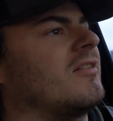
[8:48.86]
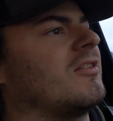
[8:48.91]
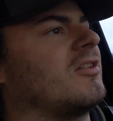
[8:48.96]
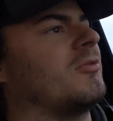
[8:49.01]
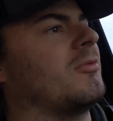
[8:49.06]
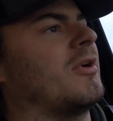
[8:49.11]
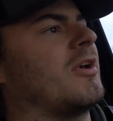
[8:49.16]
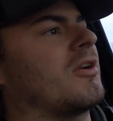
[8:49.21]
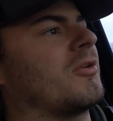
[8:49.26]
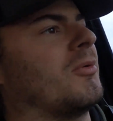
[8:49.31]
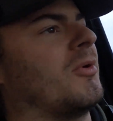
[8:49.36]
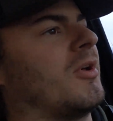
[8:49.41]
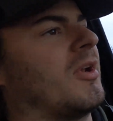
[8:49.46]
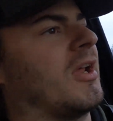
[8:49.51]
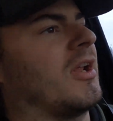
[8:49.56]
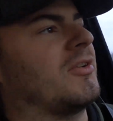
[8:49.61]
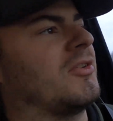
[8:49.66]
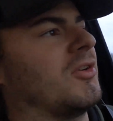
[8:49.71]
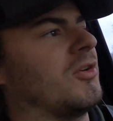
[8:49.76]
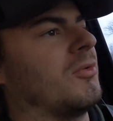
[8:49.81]
No matter what
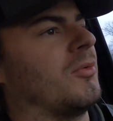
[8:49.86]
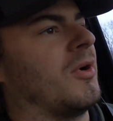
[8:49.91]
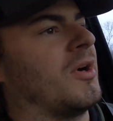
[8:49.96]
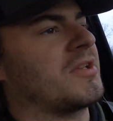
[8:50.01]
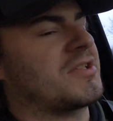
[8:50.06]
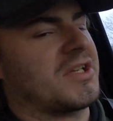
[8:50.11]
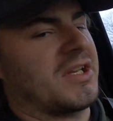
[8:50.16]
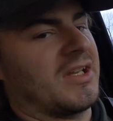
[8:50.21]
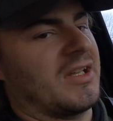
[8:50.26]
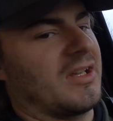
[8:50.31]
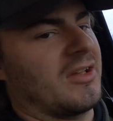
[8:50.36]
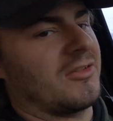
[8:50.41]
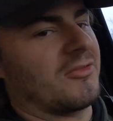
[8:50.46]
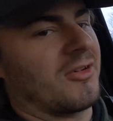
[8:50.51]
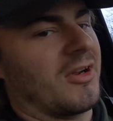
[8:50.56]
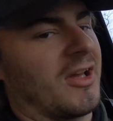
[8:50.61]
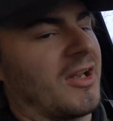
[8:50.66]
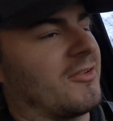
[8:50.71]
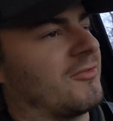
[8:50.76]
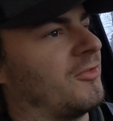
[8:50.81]
I do, once I get
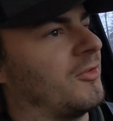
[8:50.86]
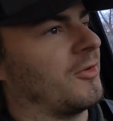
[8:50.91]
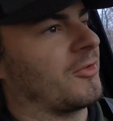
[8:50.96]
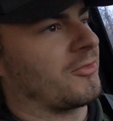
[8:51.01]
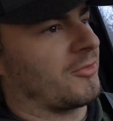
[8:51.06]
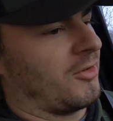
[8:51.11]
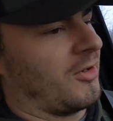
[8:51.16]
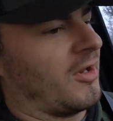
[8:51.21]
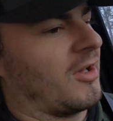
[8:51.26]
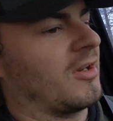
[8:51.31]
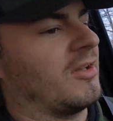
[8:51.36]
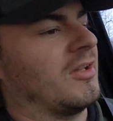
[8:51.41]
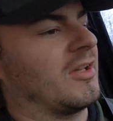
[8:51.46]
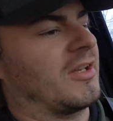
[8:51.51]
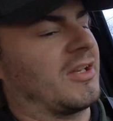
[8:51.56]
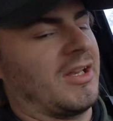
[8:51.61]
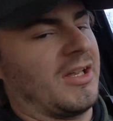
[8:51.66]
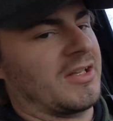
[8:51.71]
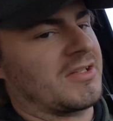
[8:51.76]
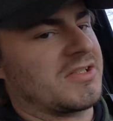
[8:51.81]
right at full throttle,
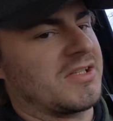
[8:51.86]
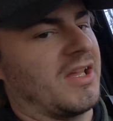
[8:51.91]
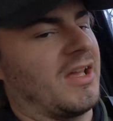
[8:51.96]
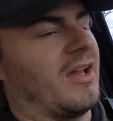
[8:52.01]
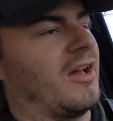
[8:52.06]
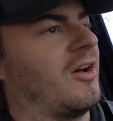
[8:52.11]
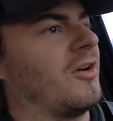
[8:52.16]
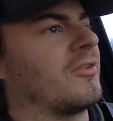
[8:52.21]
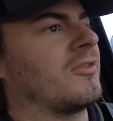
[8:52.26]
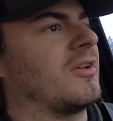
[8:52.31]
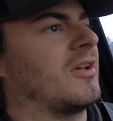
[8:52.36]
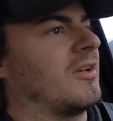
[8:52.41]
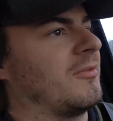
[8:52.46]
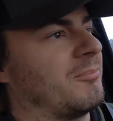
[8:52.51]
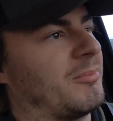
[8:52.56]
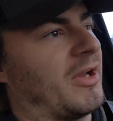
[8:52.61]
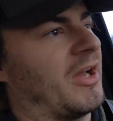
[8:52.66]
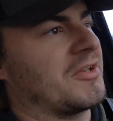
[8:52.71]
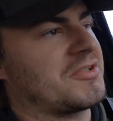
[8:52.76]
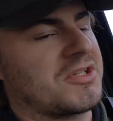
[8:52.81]
it kicks down
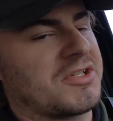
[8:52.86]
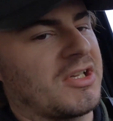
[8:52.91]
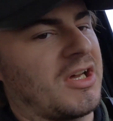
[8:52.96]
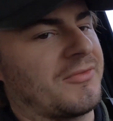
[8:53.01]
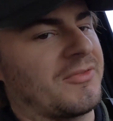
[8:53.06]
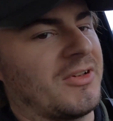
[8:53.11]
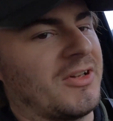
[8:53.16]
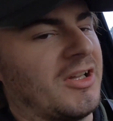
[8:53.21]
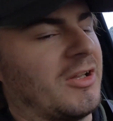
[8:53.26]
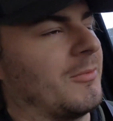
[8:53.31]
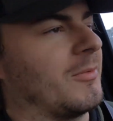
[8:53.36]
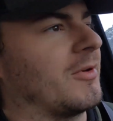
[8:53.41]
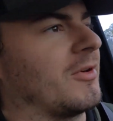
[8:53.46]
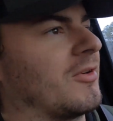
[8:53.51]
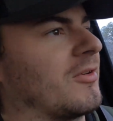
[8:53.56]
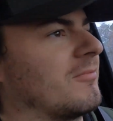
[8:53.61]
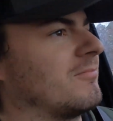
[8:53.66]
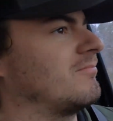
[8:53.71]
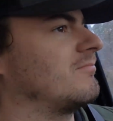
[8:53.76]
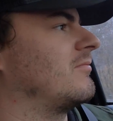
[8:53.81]
and bounces off the
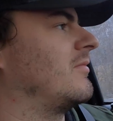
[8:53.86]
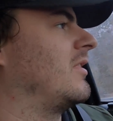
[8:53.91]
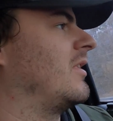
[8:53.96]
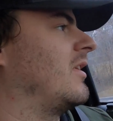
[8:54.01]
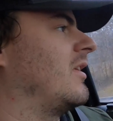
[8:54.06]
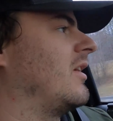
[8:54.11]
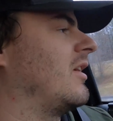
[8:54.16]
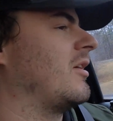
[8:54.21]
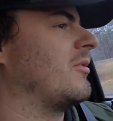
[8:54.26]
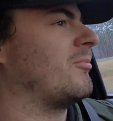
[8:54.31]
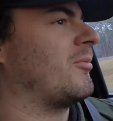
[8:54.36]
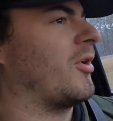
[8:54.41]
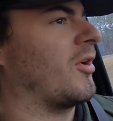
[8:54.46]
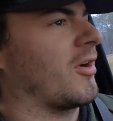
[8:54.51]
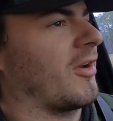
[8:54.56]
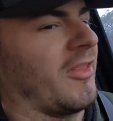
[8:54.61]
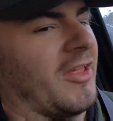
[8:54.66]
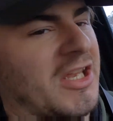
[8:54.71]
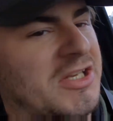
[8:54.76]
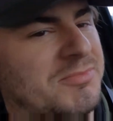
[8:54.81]
limiter.
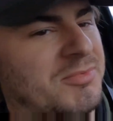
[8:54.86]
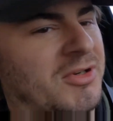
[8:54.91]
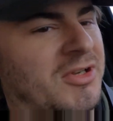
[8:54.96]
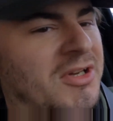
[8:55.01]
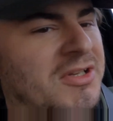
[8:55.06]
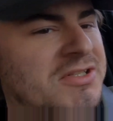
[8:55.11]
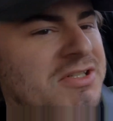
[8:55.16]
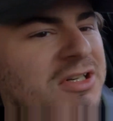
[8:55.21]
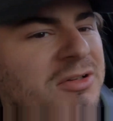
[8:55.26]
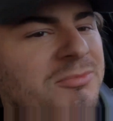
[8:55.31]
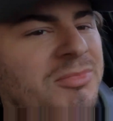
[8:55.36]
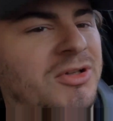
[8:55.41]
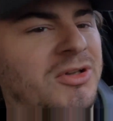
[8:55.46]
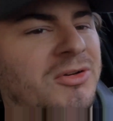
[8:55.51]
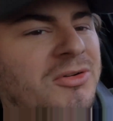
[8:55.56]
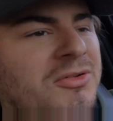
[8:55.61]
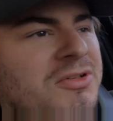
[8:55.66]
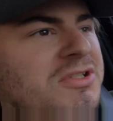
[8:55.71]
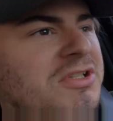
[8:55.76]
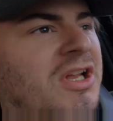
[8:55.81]
Part of that's because the
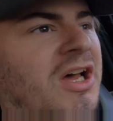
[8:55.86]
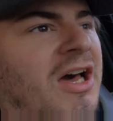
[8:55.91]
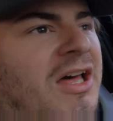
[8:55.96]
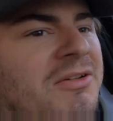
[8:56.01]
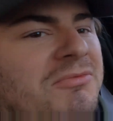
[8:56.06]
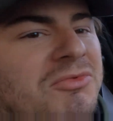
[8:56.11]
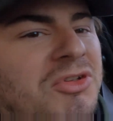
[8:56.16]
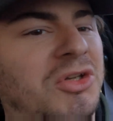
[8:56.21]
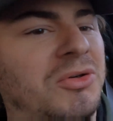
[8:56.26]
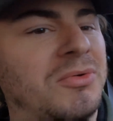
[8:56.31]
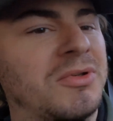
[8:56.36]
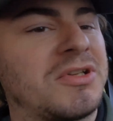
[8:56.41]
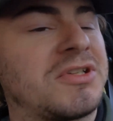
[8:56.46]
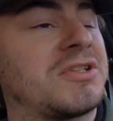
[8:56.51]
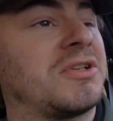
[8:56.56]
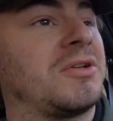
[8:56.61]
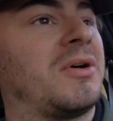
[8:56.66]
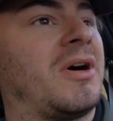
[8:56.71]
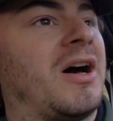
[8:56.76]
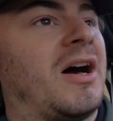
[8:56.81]
computer is not doing
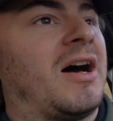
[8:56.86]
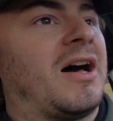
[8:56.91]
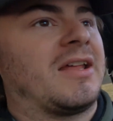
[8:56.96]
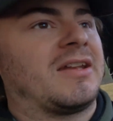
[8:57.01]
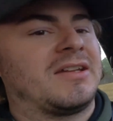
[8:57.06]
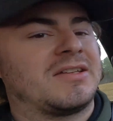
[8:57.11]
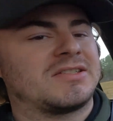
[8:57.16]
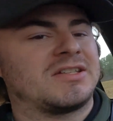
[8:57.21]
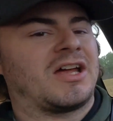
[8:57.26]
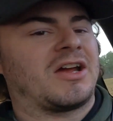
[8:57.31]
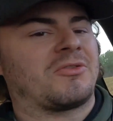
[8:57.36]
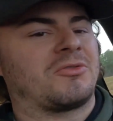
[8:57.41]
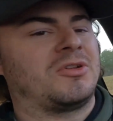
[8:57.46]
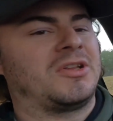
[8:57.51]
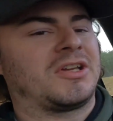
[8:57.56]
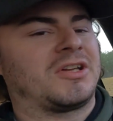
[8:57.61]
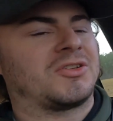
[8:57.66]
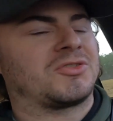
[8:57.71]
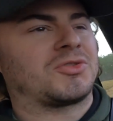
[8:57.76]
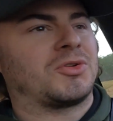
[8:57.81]
so hot. It's not
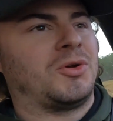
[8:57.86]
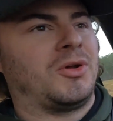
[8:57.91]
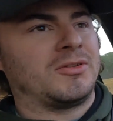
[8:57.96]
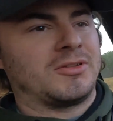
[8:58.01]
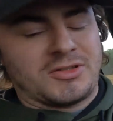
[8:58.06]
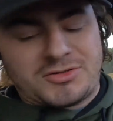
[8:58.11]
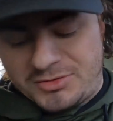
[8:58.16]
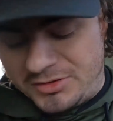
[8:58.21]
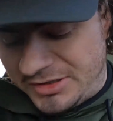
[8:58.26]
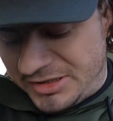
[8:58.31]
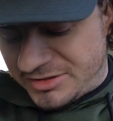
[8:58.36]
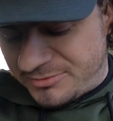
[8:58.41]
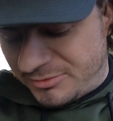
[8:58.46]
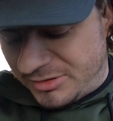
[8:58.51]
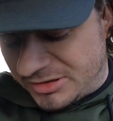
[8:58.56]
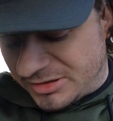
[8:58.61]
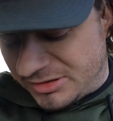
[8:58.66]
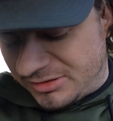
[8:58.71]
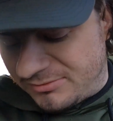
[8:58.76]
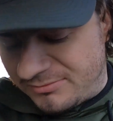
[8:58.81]
really controlling the
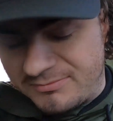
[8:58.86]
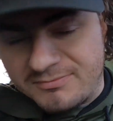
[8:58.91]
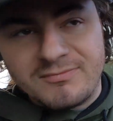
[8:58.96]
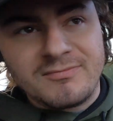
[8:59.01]
transmission.